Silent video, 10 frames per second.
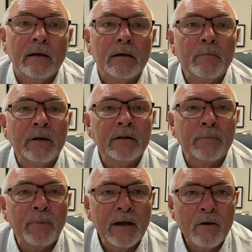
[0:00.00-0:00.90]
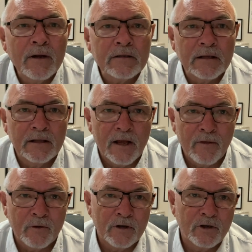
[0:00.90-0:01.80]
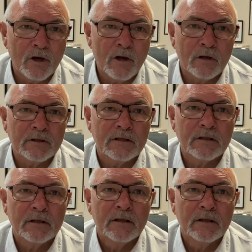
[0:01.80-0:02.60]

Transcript: but the parents and the other adults